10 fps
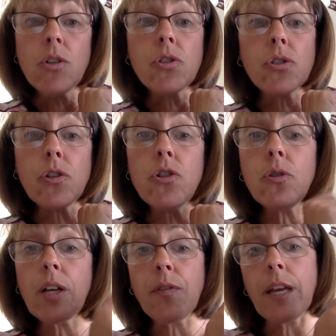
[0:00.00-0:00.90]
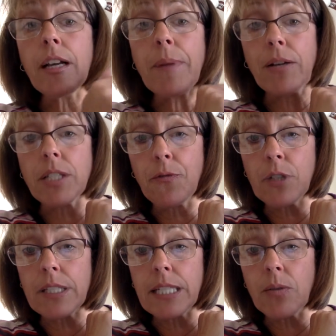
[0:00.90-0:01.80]
So you can think about
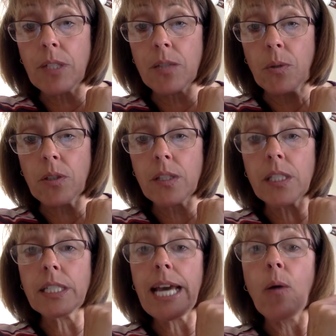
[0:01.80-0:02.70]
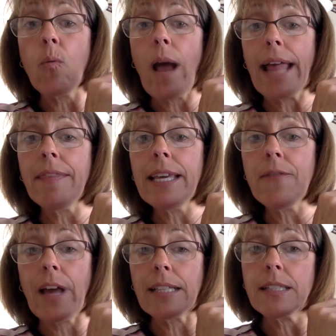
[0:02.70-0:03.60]
different sequence words to tell when the
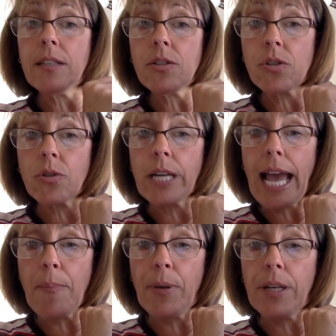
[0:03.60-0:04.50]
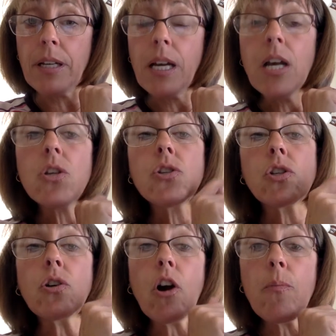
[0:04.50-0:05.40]
events in the story happened.
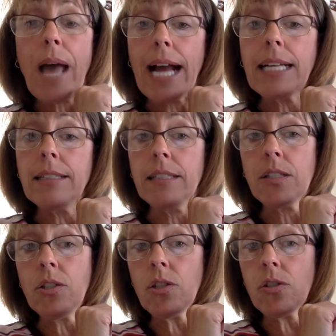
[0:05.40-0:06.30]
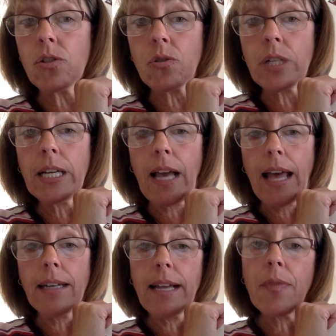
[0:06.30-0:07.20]
So go back and listen to the story
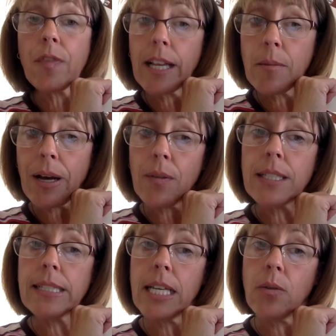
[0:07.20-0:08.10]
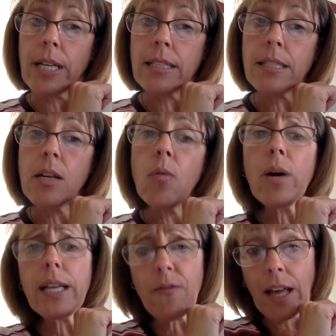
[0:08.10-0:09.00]
again and think about the sequence.
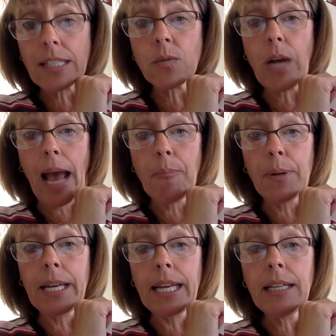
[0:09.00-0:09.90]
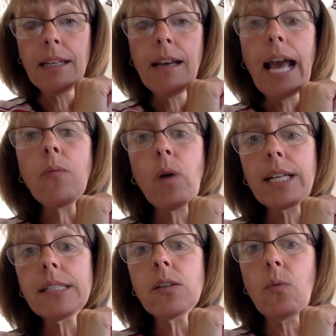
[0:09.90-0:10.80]
What events were happening and what
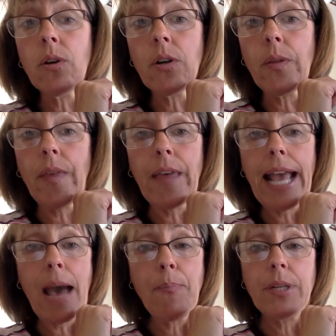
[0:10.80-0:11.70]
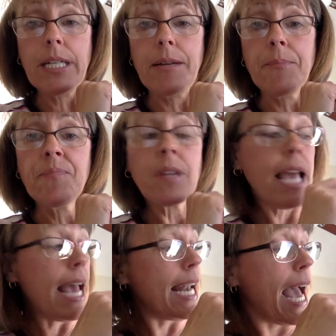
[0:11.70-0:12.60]
is the order that they happened in?
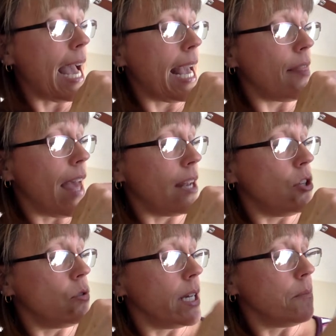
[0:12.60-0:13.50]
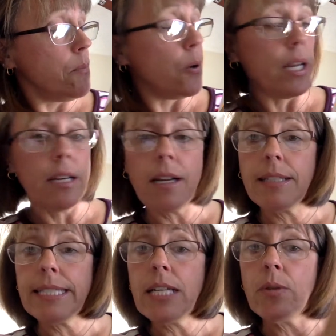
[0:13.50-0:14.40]
And then you can put a
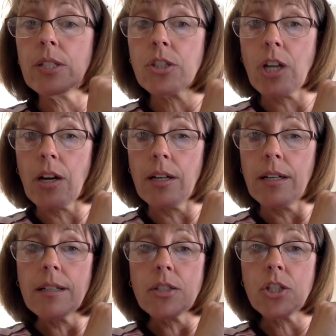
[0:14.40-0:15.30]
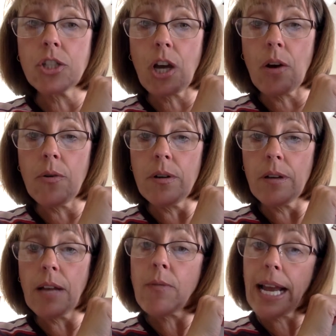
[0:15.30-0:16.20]
sequence chart to show
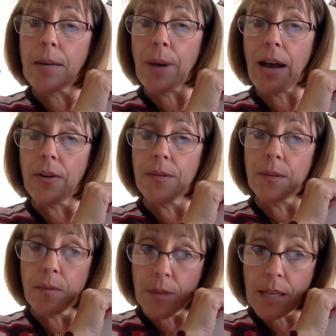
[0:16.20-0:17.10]
and write about the